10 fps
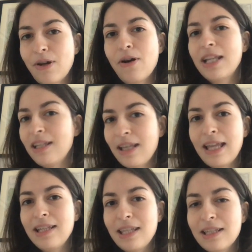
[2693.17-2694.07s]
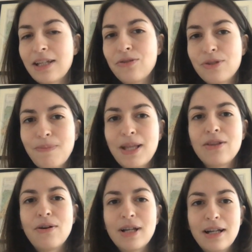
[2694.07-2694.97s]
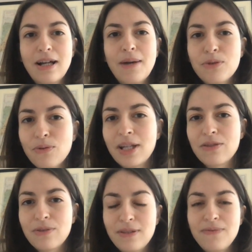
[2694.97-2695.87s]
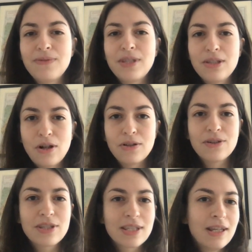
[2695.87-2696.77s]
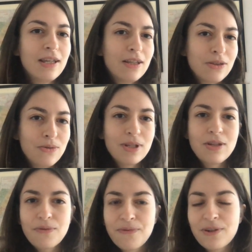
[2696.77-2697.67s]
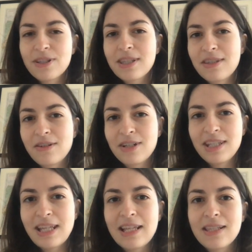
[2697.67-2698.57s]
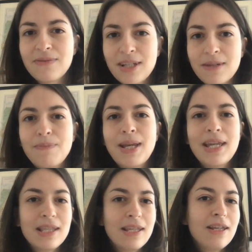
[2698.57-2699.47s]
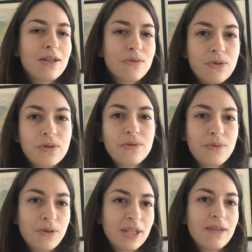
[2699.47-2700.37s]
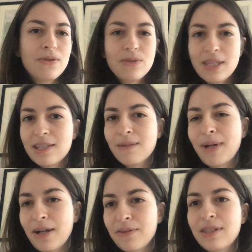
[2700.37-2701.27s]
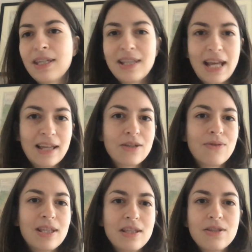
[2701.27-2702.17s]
any, anything that you spend uh, up to $150 during your first 30 days of the campaign, Google will give you this amount in ad credit.